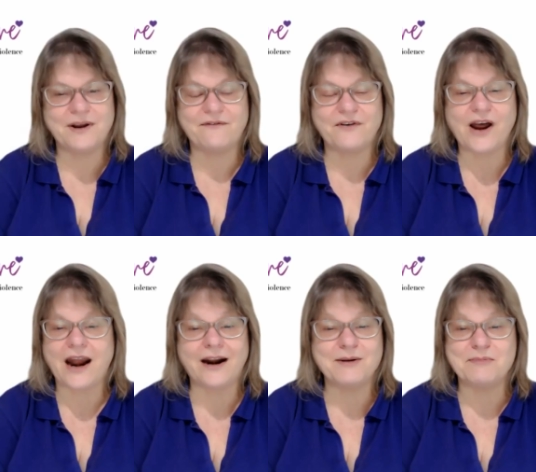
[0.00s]
but if there
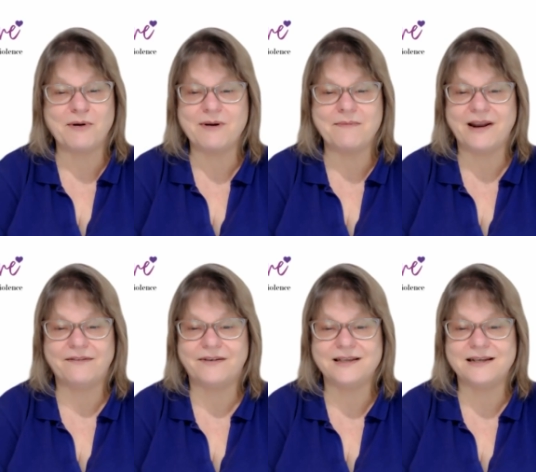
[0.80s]
are unemployment
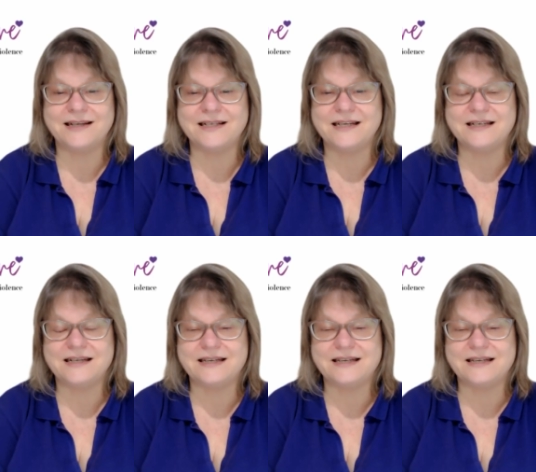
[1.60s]
benefits, it's just a